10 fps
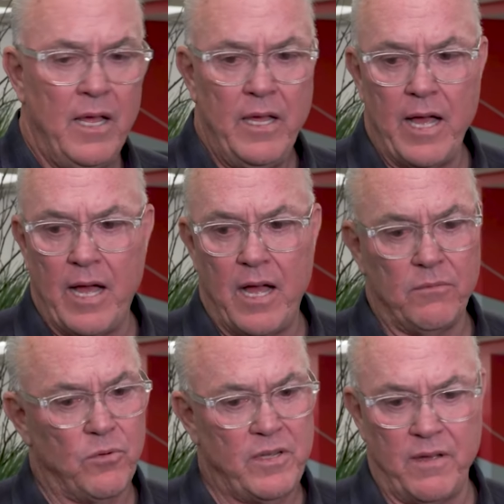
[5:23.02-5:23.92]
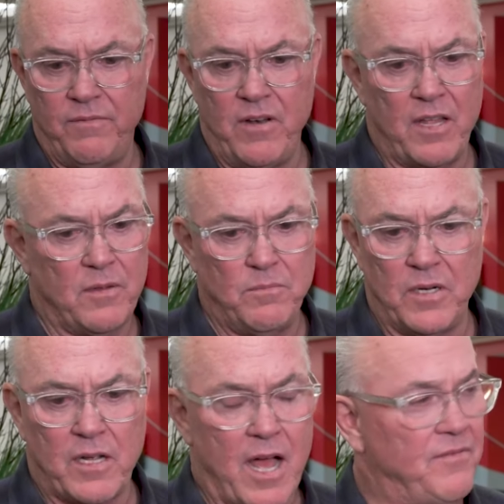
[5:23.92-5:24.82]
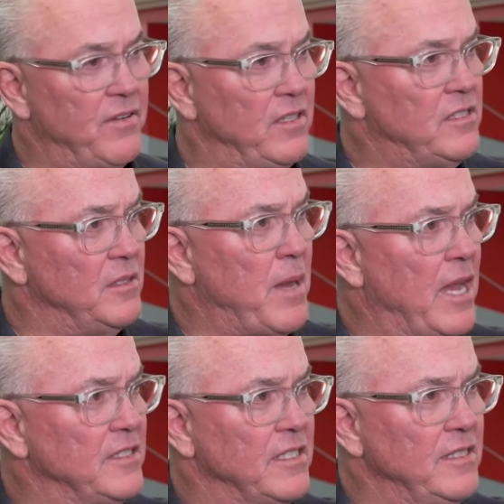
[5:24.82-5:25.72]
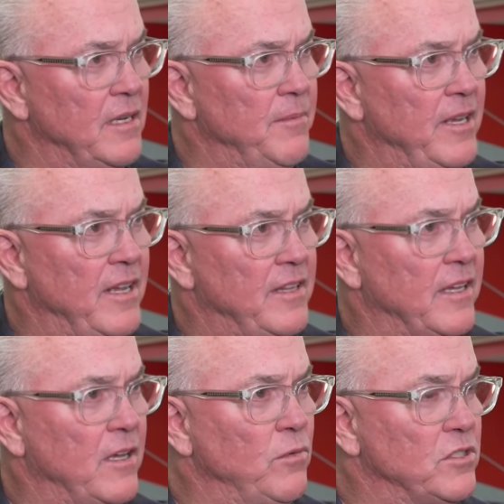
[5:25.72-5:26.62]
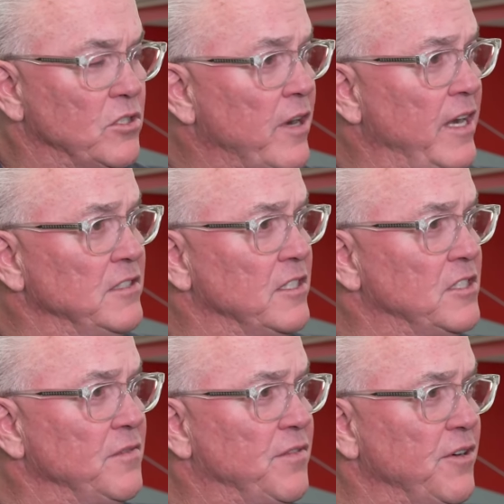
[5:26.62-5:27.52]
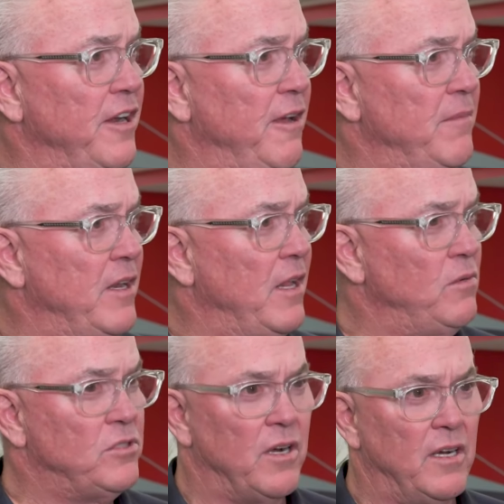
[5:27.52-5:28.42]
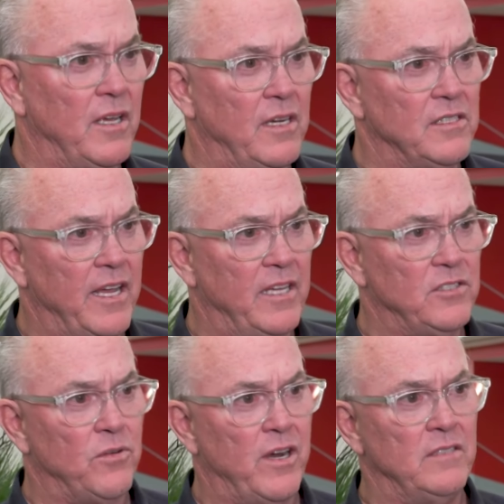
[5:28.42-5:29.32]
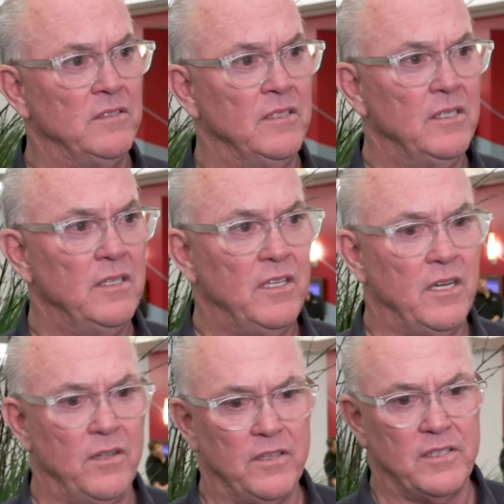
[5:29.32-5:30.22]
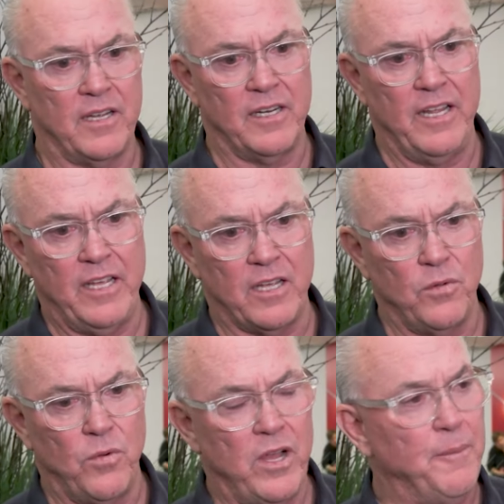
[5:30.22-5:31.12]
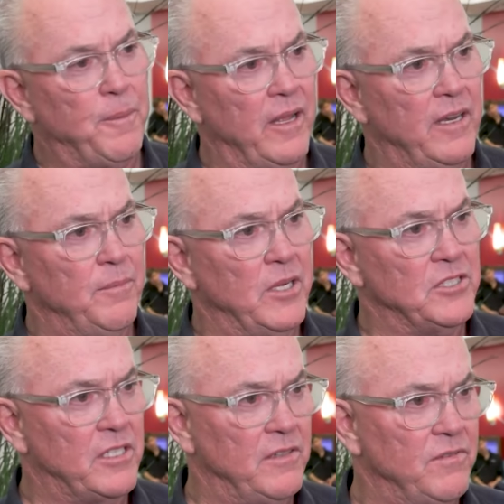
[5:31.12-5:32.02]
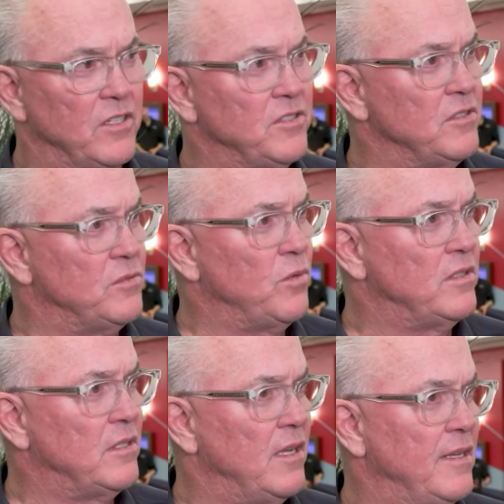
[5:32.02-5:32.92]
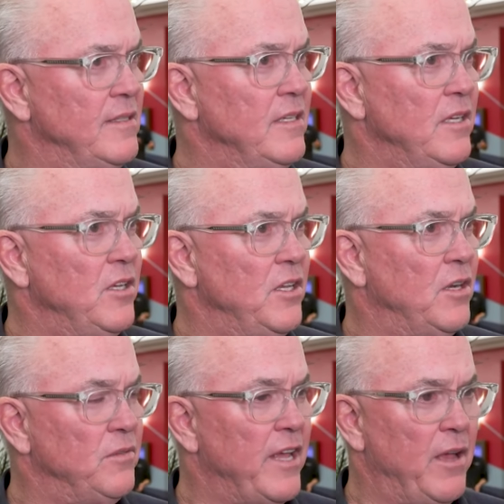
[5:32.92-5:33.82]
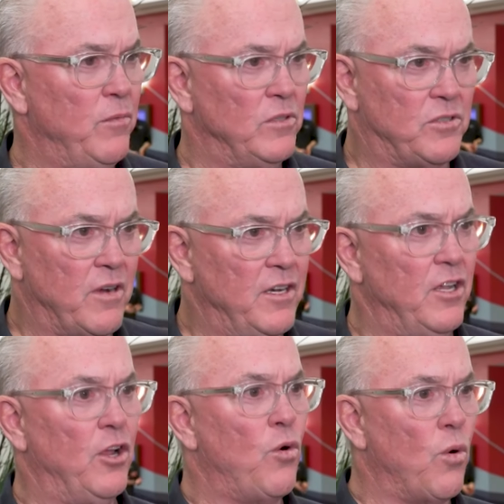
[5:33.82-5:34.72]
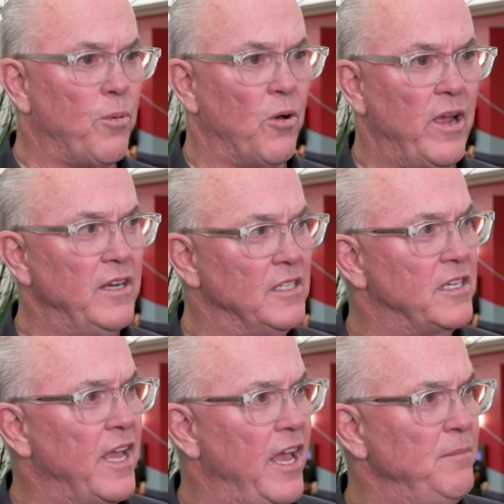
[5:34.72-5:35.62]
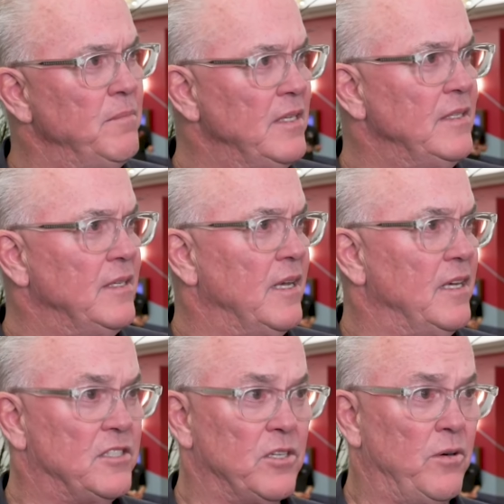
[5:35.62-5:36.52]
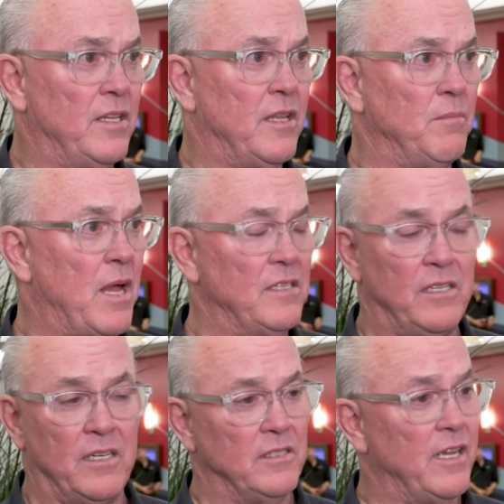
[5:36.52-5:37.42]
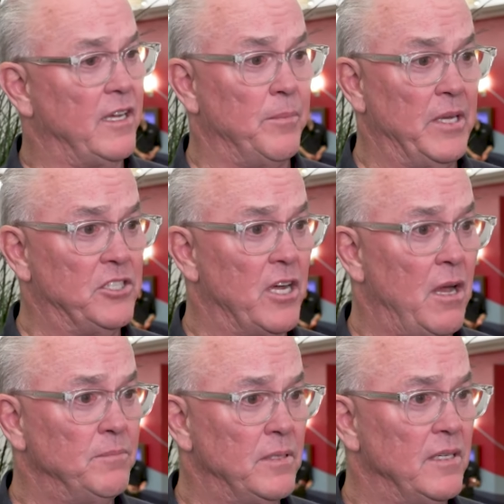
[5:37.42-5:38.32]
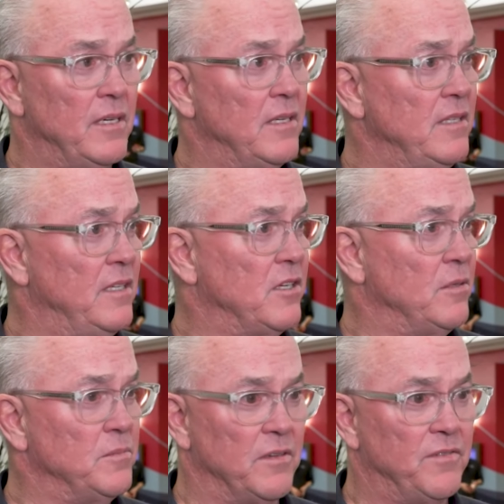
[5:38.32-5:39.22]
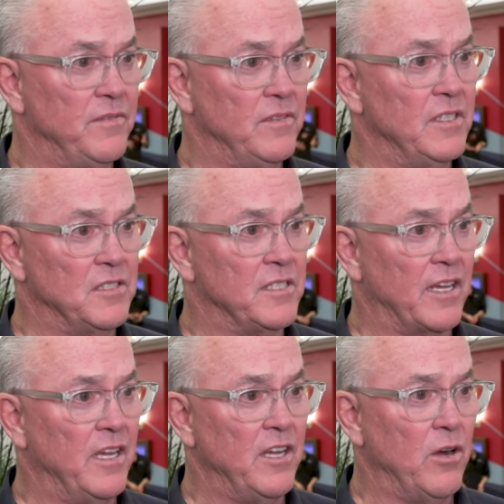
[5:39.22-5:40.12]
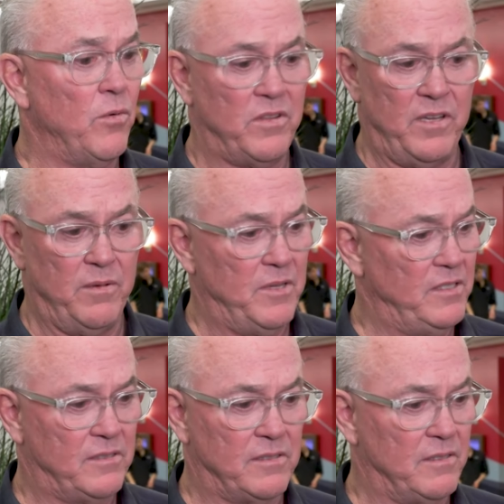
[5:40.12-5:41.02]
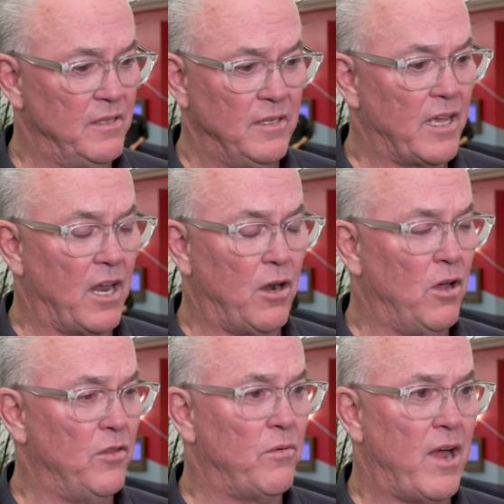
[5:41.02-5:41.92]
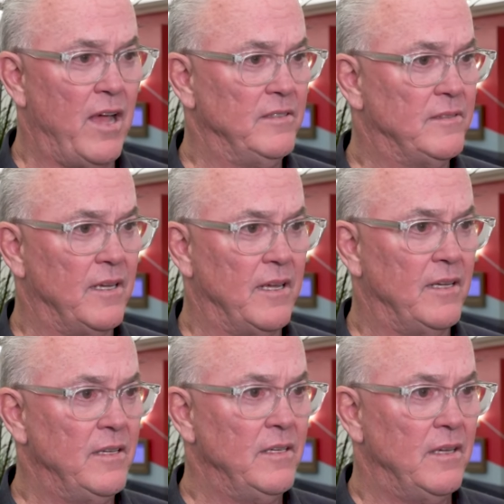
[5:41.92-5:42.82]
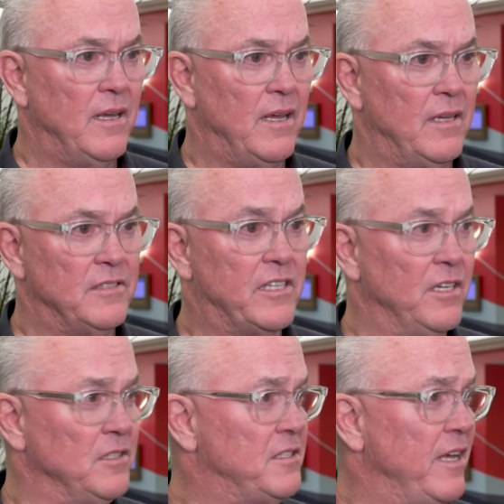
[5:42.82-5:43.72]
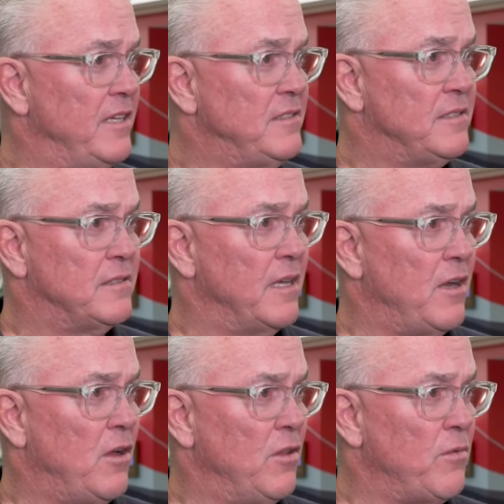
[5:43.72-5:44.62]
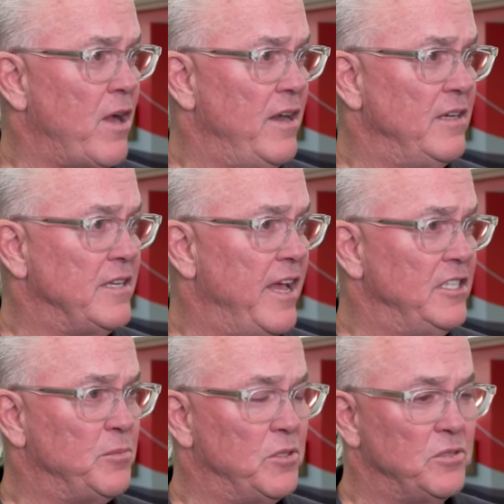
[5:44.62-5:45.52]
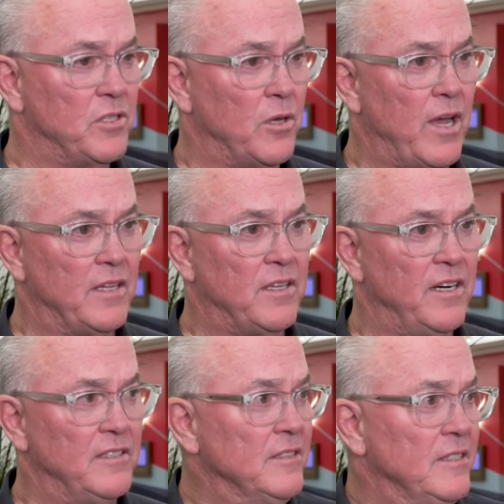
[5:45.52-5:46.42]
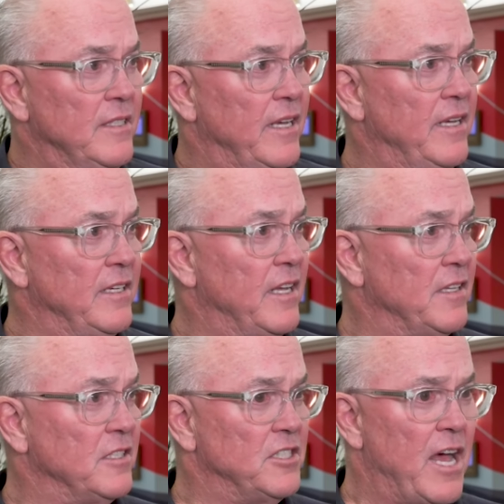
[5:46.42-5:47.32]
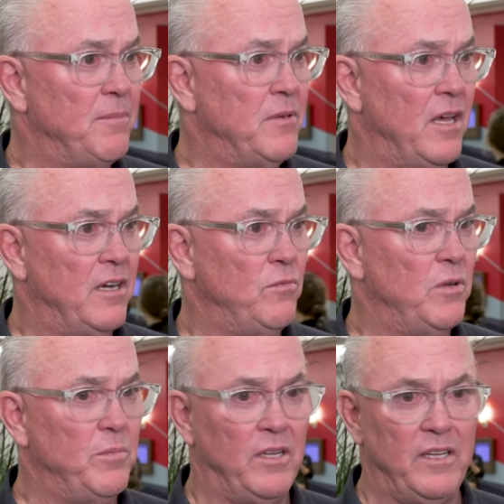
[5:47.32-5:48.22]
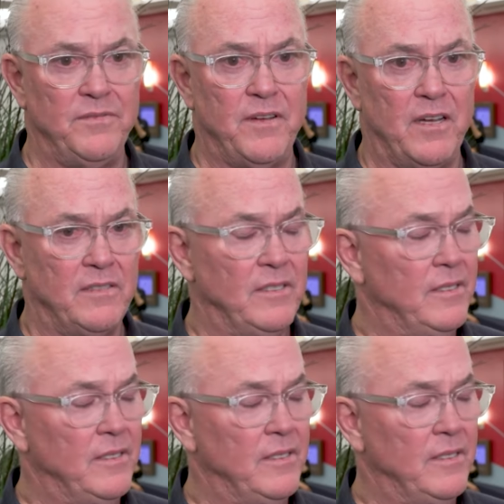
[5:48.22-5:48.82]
yeah, we have nothing but confidence in Mazi. I mean, I think it was a transition for him that he was trying to get his hands around you know the technique and the way he played in Michigan versus what uh, you know Dan was trying to incorporate in his game. Uh, so I think Mazi can take a big jump uh, in terms of this second year with him. He's got all the right uh, uh, skill sets, got all the right intangibles to go out there and, and get the job done, and we believe uh,